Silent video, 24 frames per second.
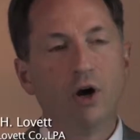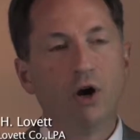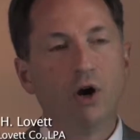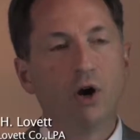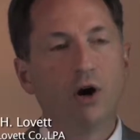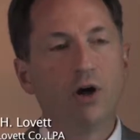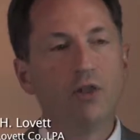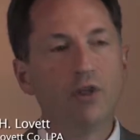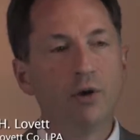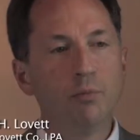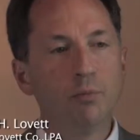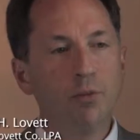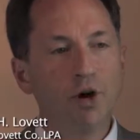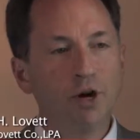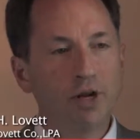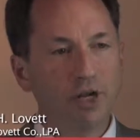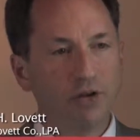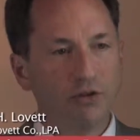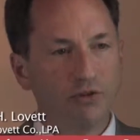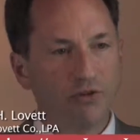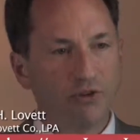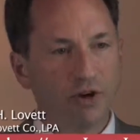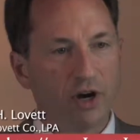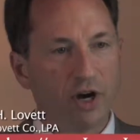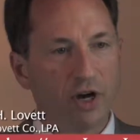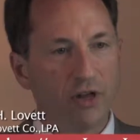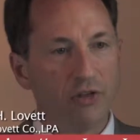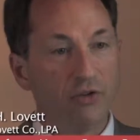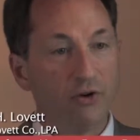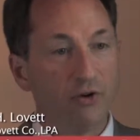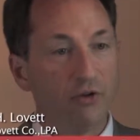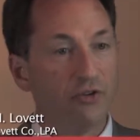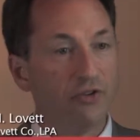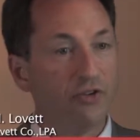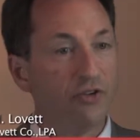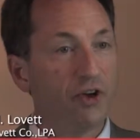On the money side,
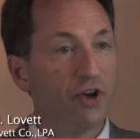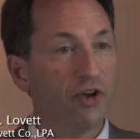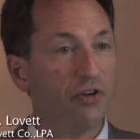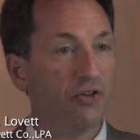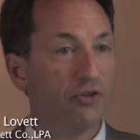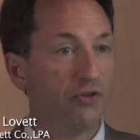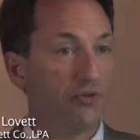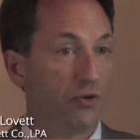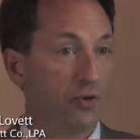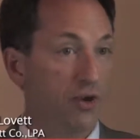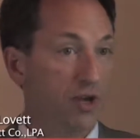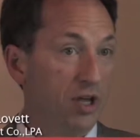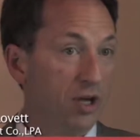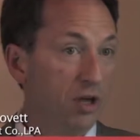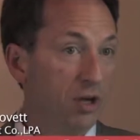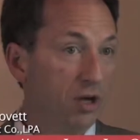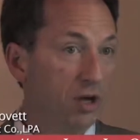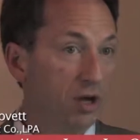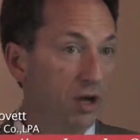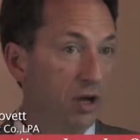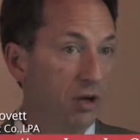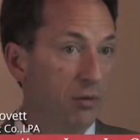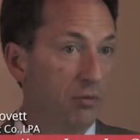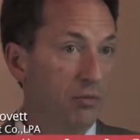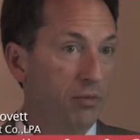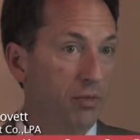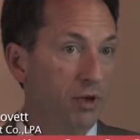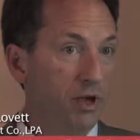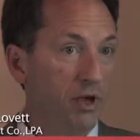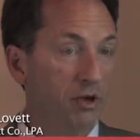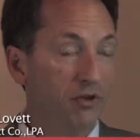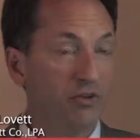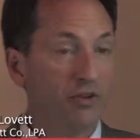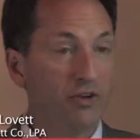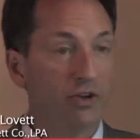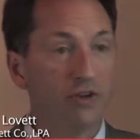there's tests for income
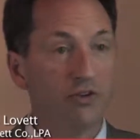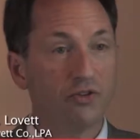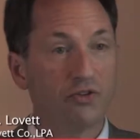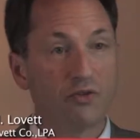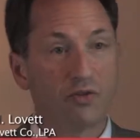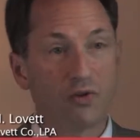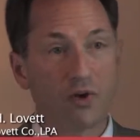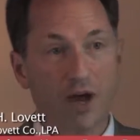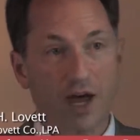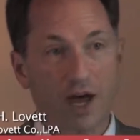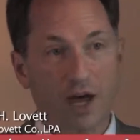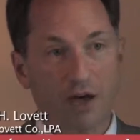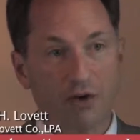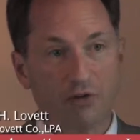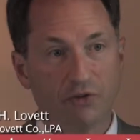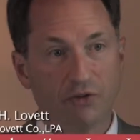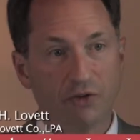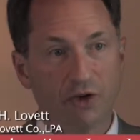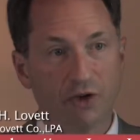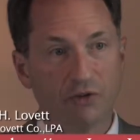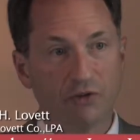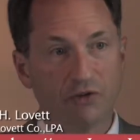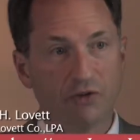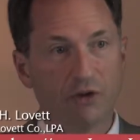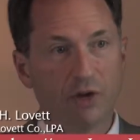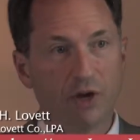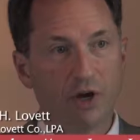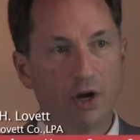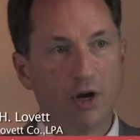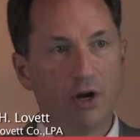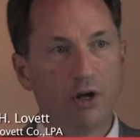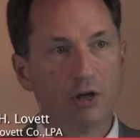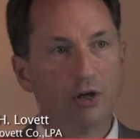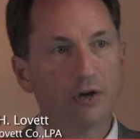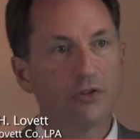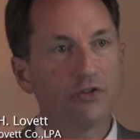and tests for assets.
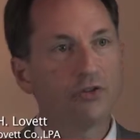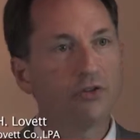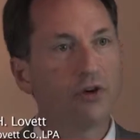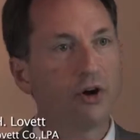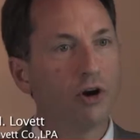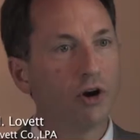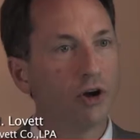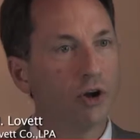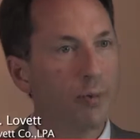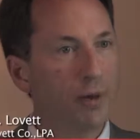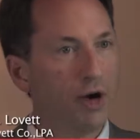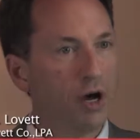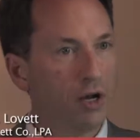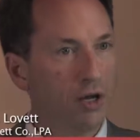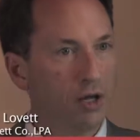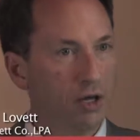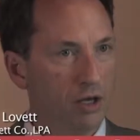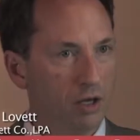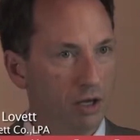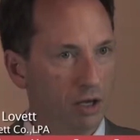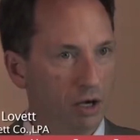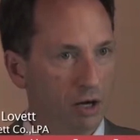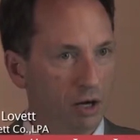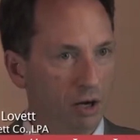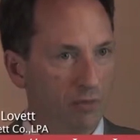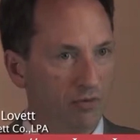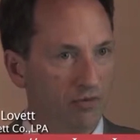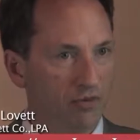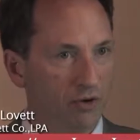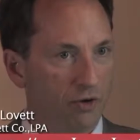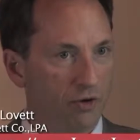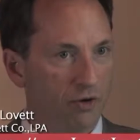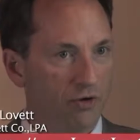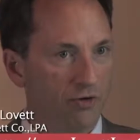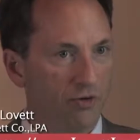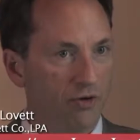Let's talk about income
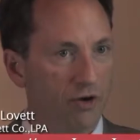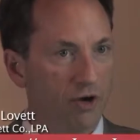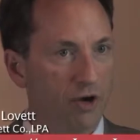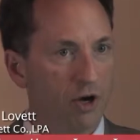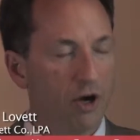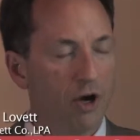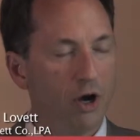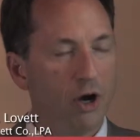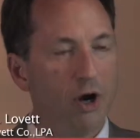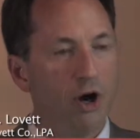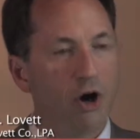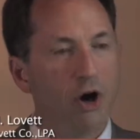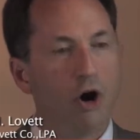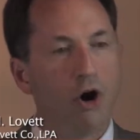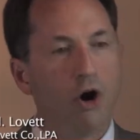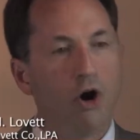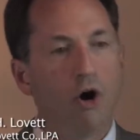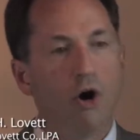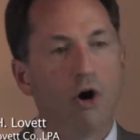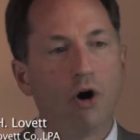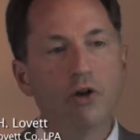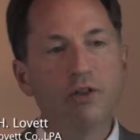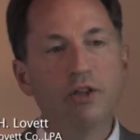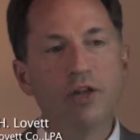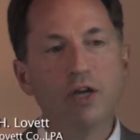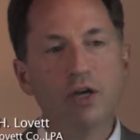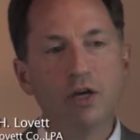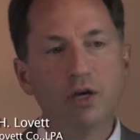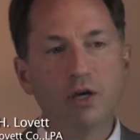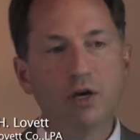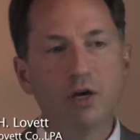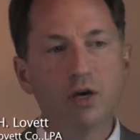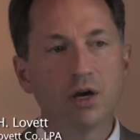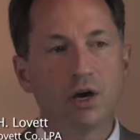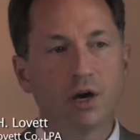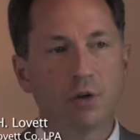first. On the
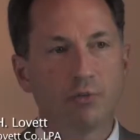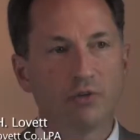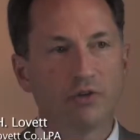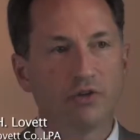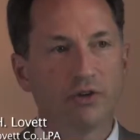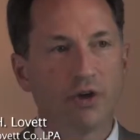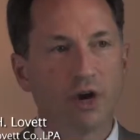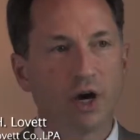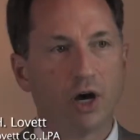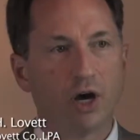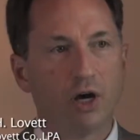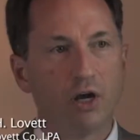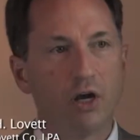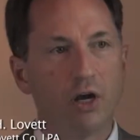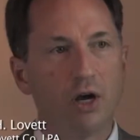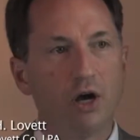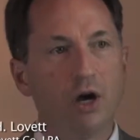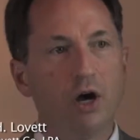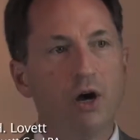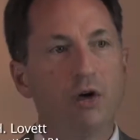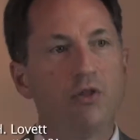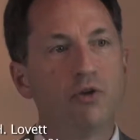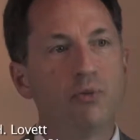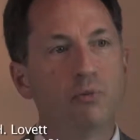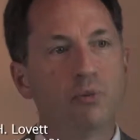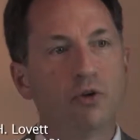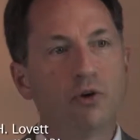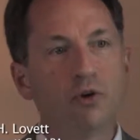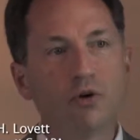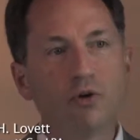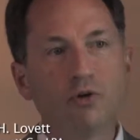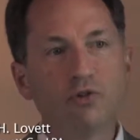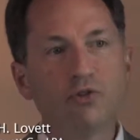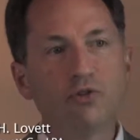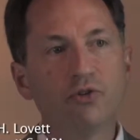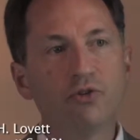income side, the
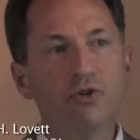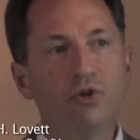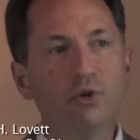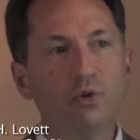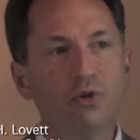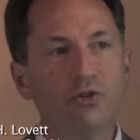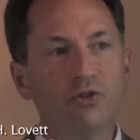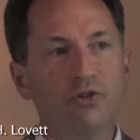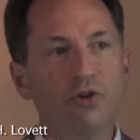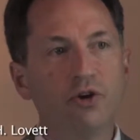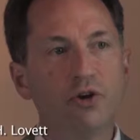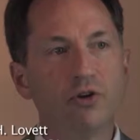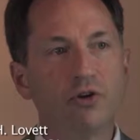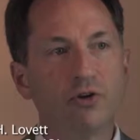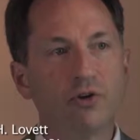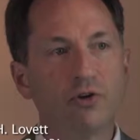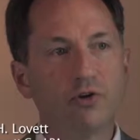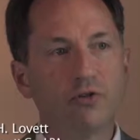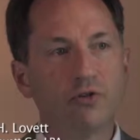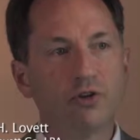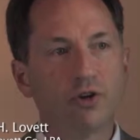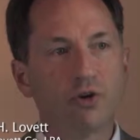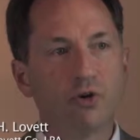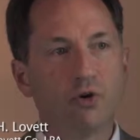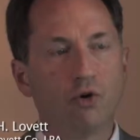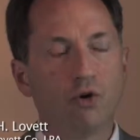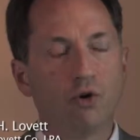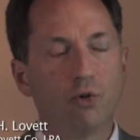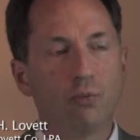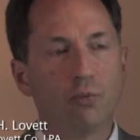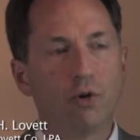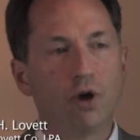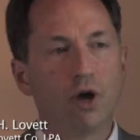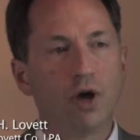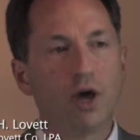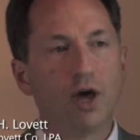person who is in a nursing
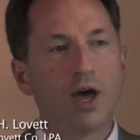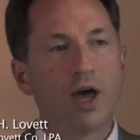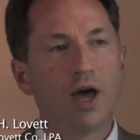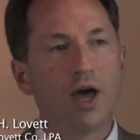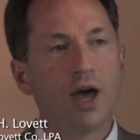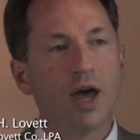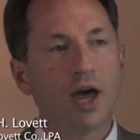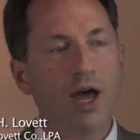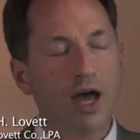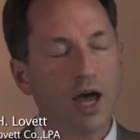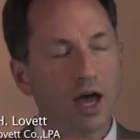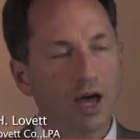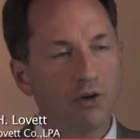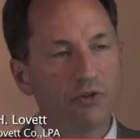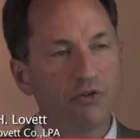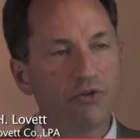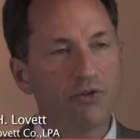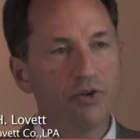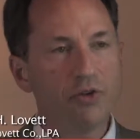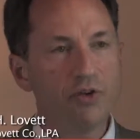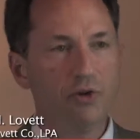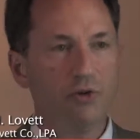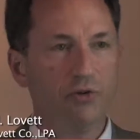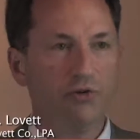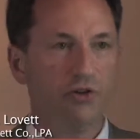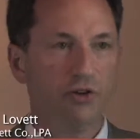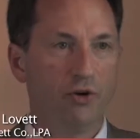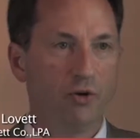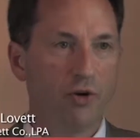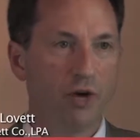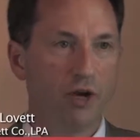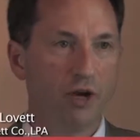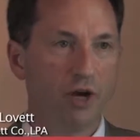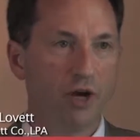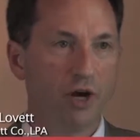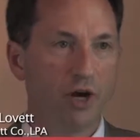home has to use
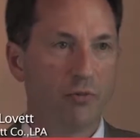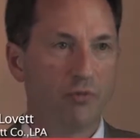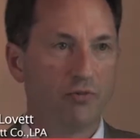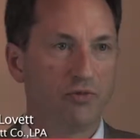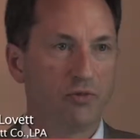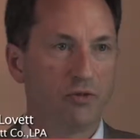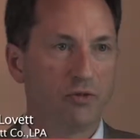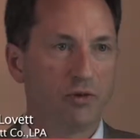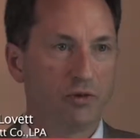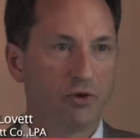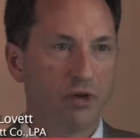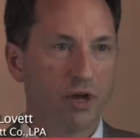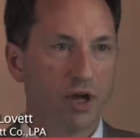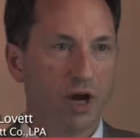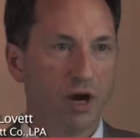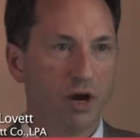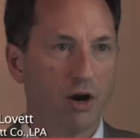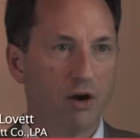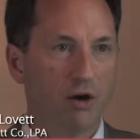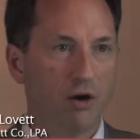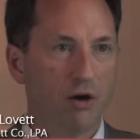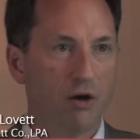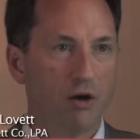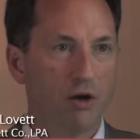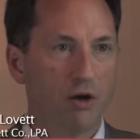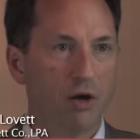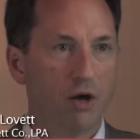their income for their care.